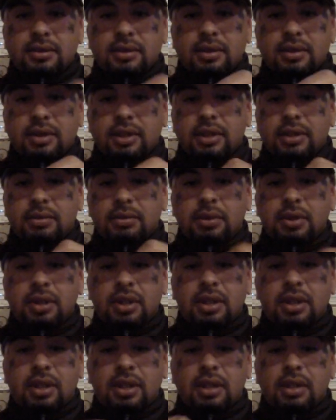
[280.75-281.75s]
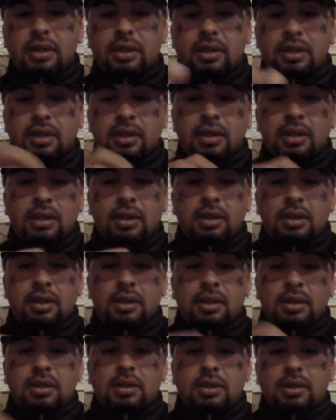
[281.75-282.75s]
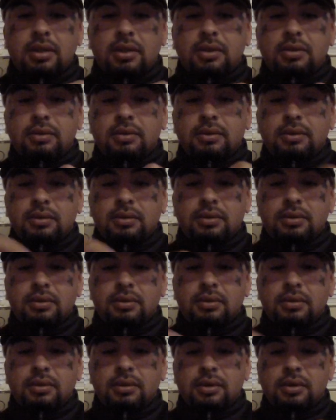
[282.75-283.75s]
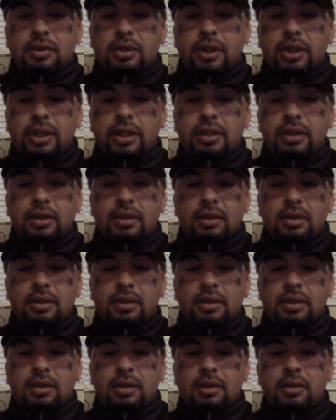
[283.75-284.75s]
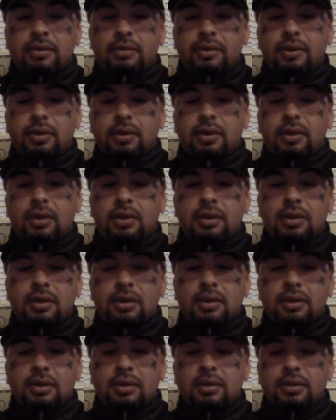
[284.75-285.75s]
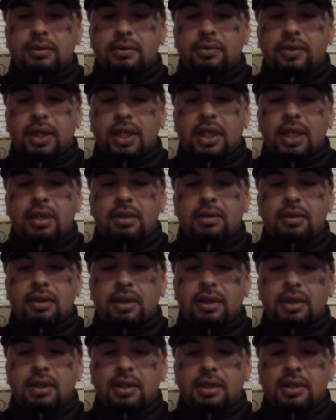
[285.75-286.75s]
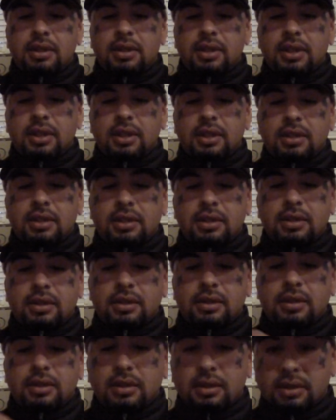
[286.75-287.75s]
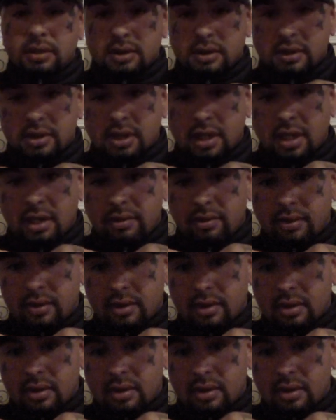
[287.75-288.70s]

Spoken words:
So there's 1, 2, 3, 4, 5, 6, 7.